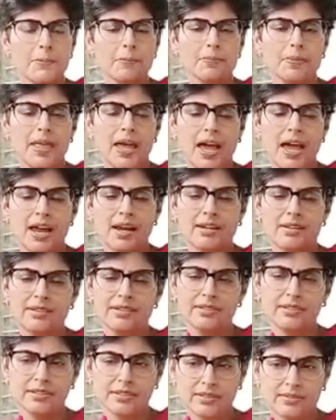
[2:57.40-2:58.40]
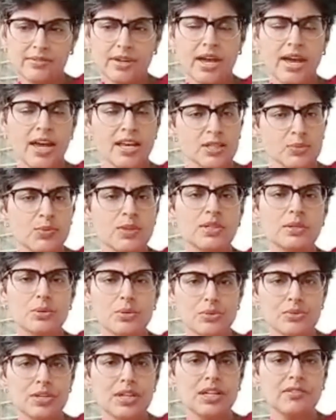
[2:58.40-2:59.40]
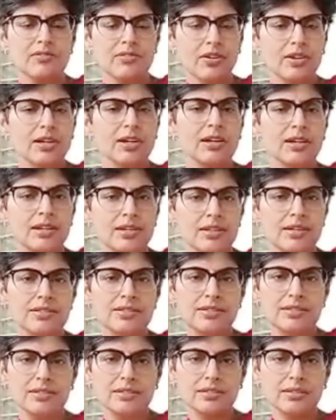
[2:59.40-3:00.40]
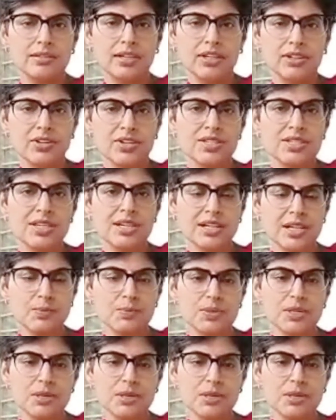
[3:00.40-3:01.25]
And as we know, the infertility is increasing leaps and